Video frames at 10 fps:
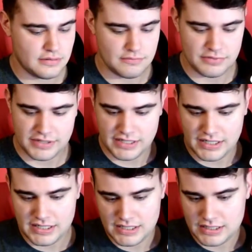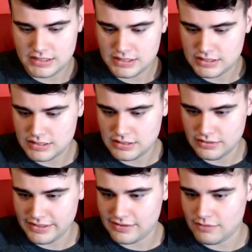Pretty
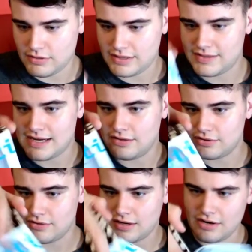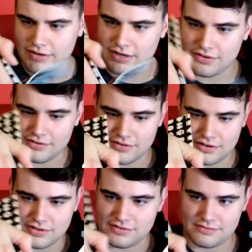lengthy one at that, it looks like. Oh, no, this is
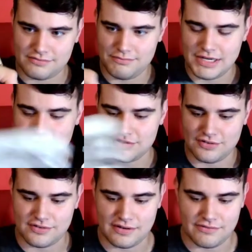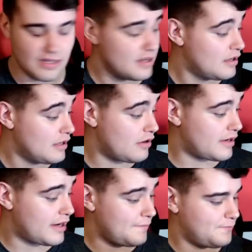all just pictures and stuff.
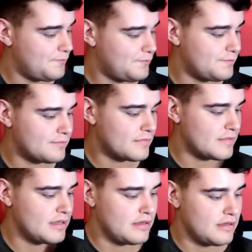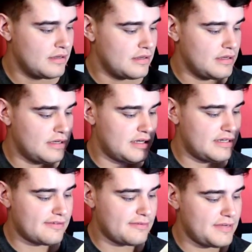Okay.
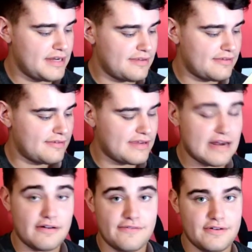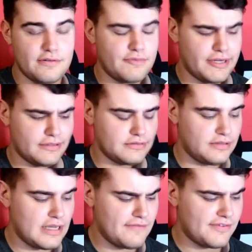Some nice styrofoam. We
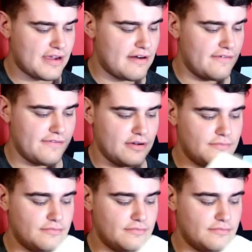love styrofoam.